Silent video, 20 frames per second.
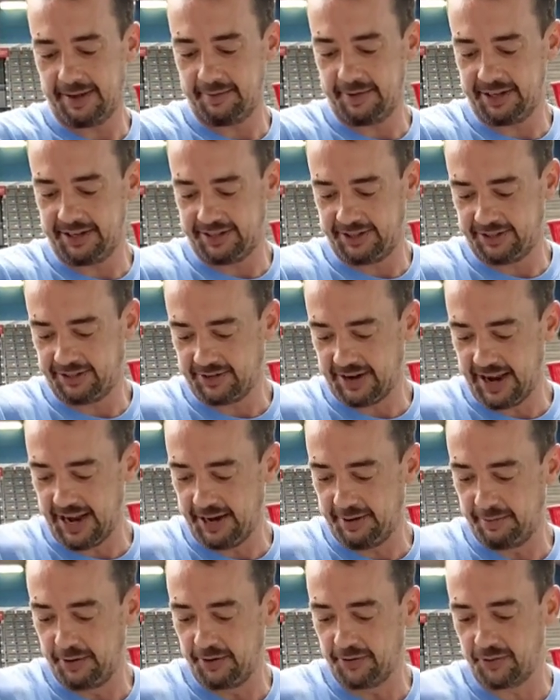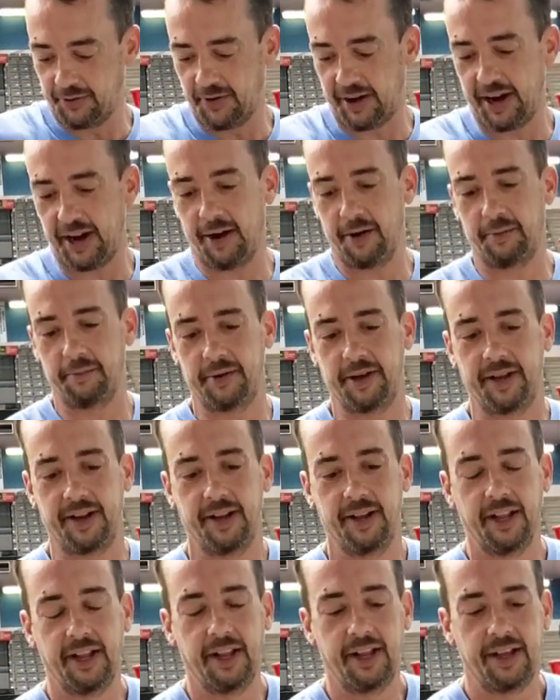I mean, she's trying to move around, but,
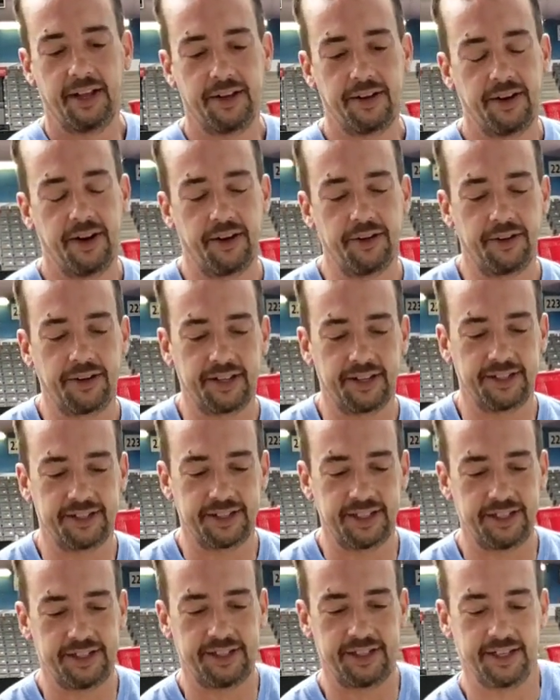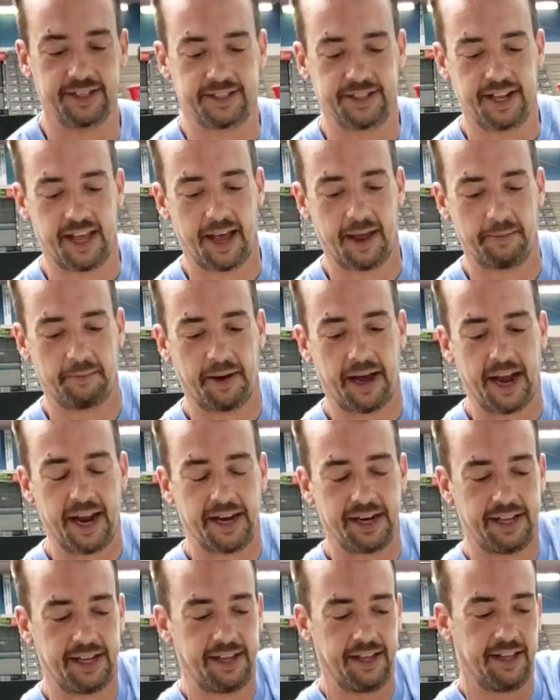you know, you can see she is not
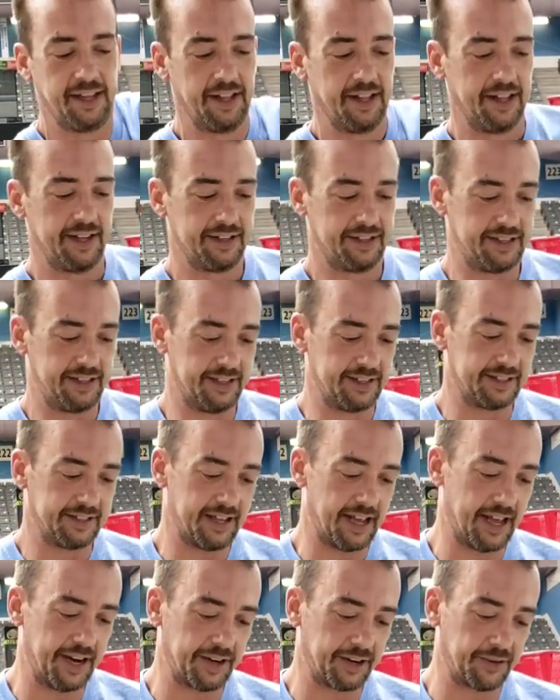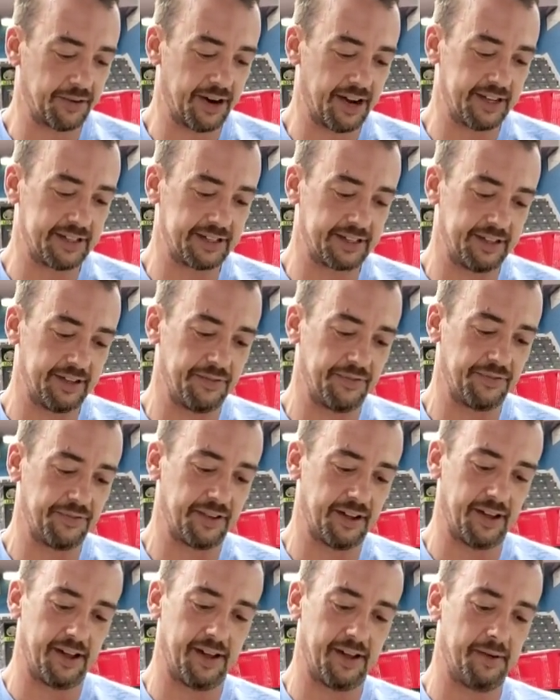bitey. She is not aggressive,